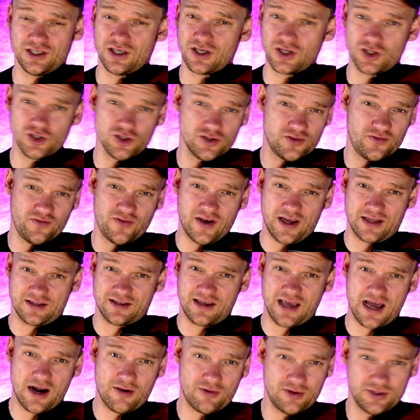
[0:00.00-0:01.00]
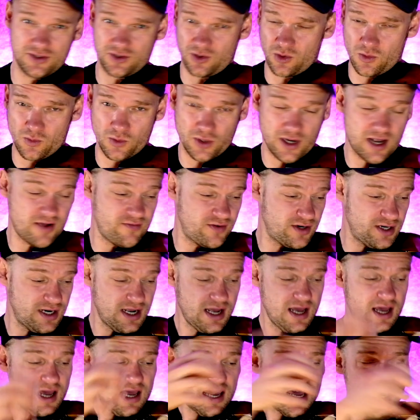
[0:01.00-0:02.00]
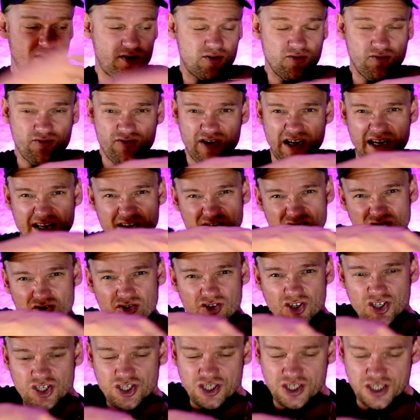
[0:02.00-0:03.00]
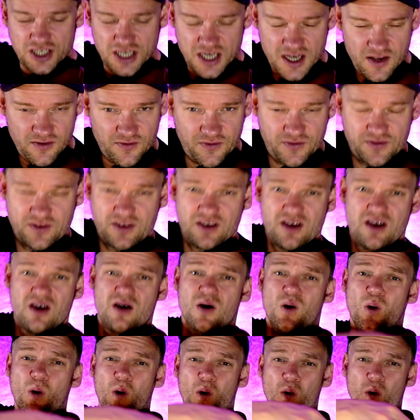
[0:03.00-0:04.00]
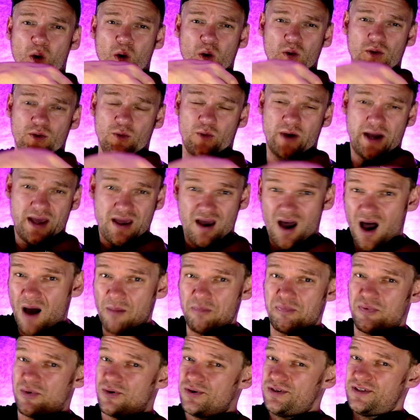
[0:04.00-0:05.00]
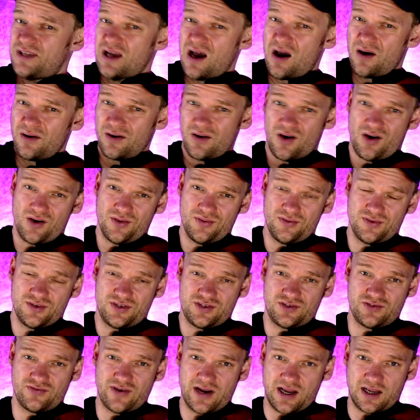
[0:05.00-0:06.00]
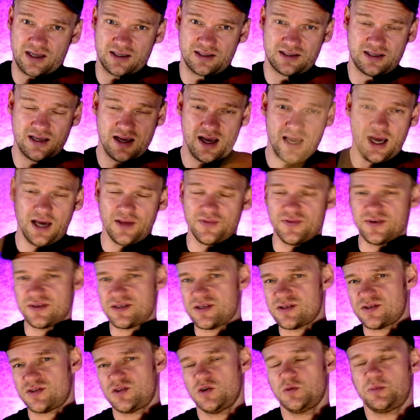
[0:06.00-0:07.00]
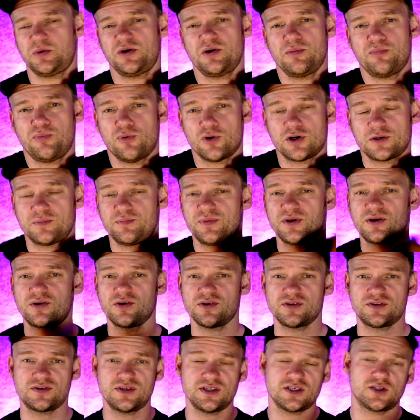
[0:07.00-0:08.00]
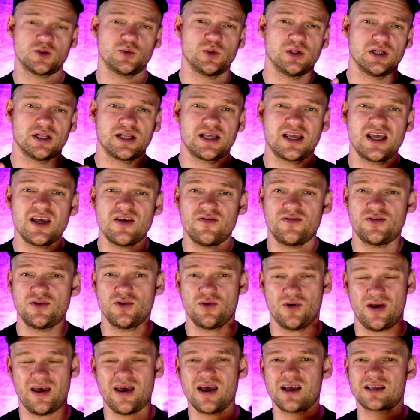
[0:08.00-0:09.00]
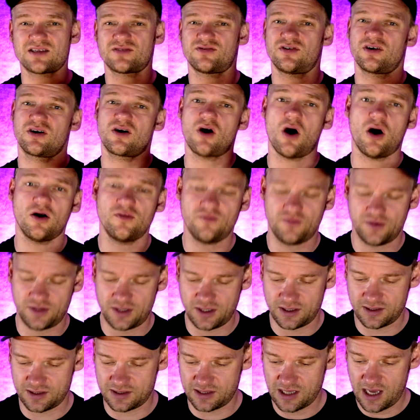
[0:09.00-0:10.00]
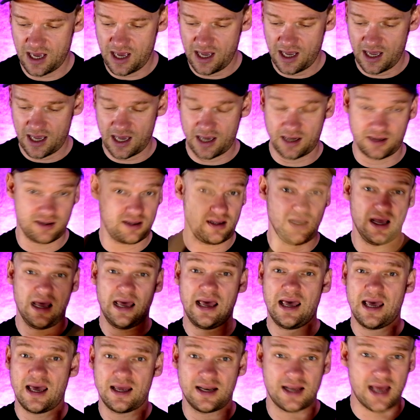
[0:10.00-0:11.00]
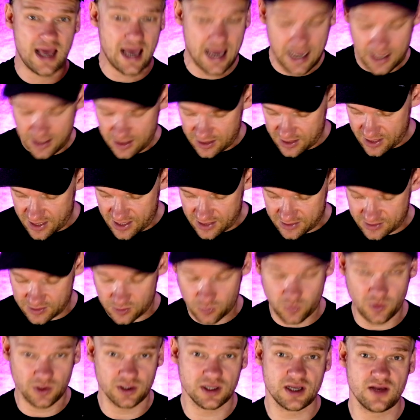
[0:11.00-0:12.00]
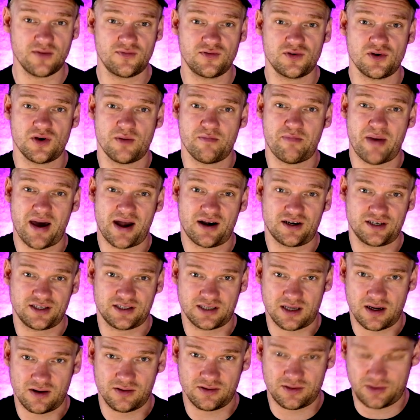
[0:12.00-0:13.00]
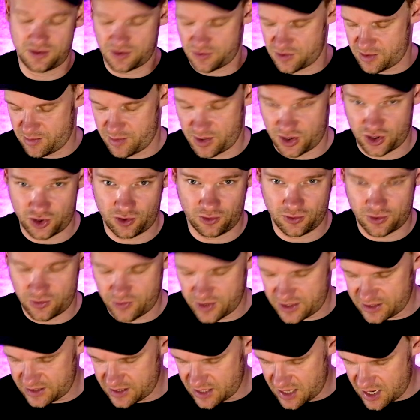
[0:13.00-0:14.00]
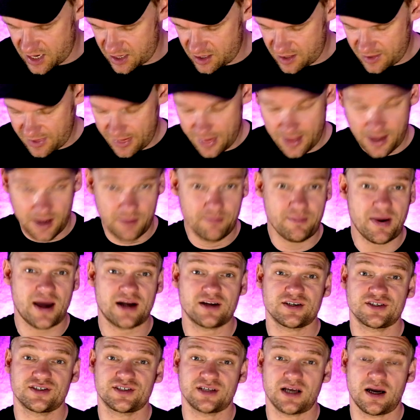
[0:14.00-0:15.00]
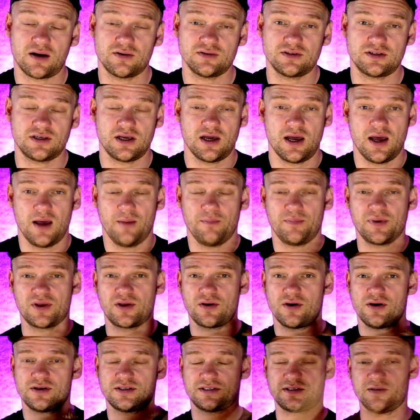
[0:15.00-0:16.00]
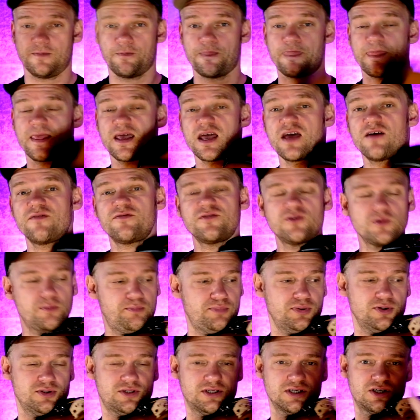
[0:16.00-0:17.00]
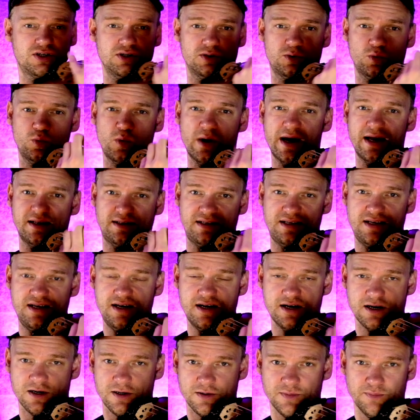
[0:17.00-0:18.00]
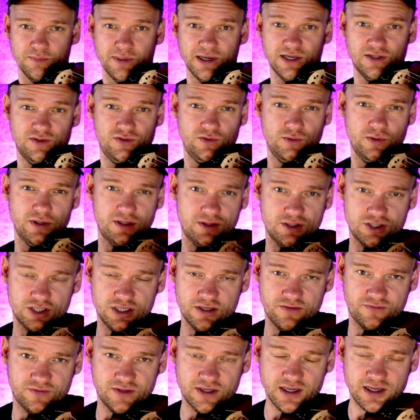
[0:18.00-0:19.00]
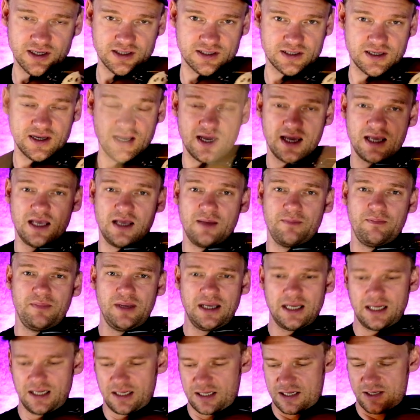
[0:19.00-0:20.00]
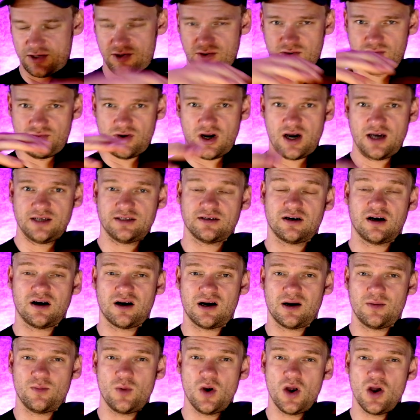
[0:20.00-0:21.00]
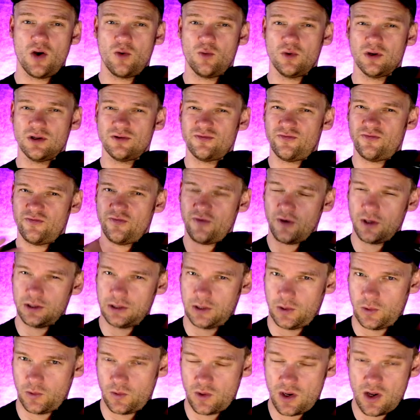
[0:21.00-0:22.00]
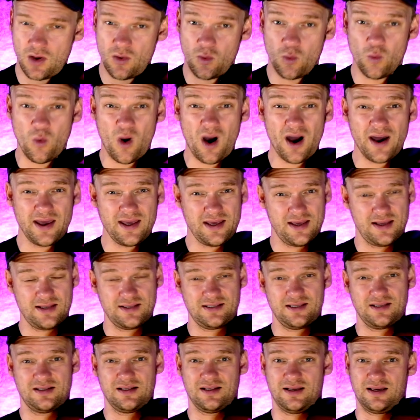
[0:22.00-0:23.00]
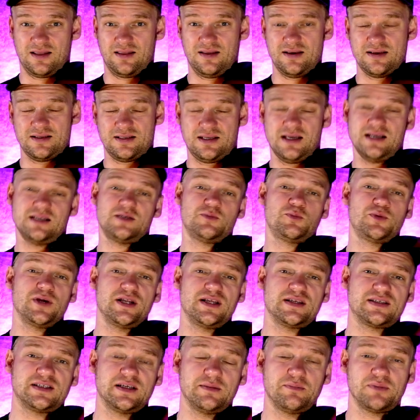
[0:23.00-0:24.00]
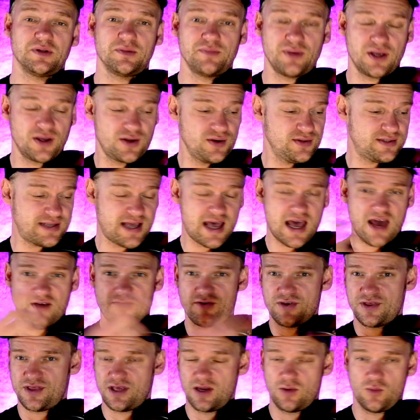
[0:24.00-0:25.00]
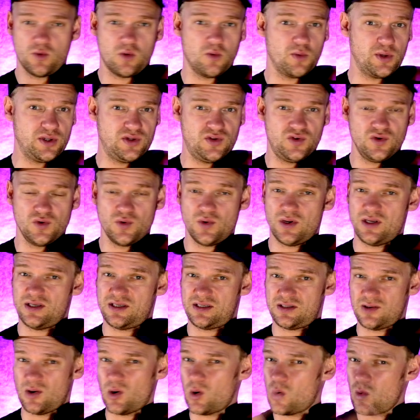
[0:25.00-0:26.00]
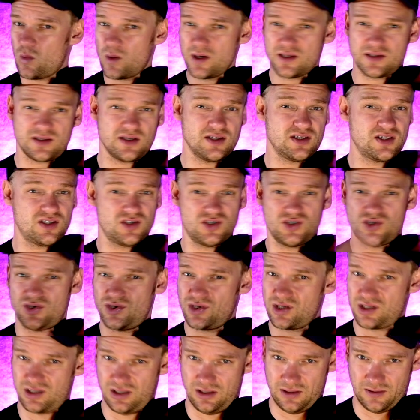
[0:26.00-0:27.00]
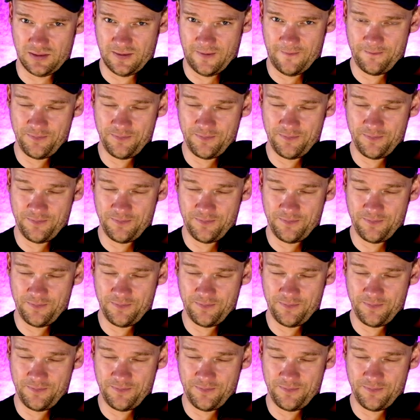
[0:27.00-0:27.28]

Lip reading: a good fat carrot or whatever, and you shift all the way up or down on the strings. This is super important because this will give you extra confidence, and in any case it will give you a better sound. Sorry, my shoulder rest again. Better sound, because if you put a good weight here by doing the shiftings, immediately your right arm will follow. Why is it like this? It's pretty simple, because everything what we do is always a circle.